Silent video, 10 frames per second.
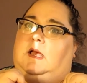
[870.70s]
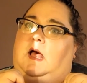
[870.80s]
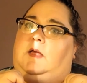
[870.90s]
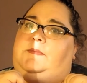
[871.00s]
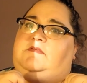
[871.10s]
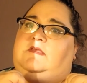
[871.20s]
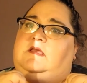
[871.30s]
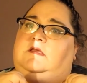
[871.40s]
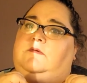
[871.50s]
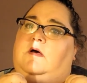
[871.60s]
I'll be
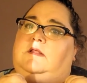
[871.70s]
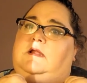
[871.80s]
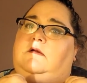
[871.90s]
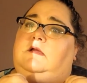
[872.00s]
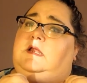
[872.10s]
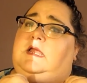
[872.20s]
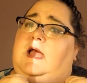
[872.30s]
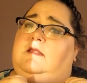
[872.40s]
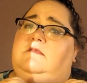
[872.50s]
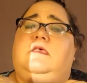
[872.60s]
seeing you all later, kitty
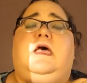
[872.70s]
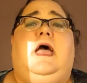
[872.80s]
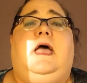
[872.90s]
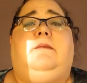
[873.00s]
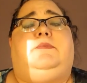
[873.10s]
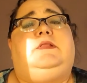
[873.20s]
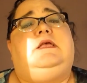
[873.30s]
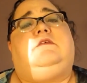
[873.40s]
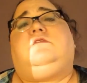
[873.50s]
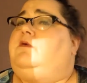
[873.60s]
cats. And
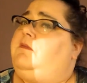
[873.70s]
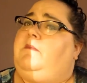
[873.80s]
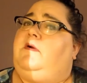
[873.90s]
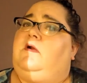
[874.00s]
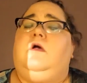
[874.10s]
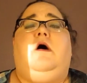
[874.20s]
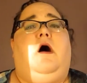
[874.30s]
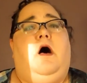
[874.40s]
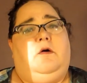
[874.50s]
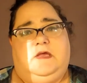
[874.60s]
please remember,
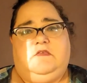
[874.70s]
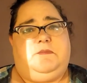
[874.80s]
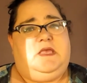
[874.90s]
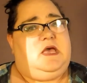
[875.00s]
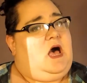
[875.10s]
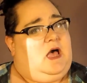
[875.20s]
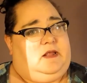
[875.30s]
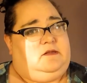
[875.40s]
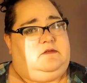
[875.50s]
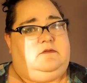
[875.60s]
always be
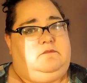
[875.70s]
kind.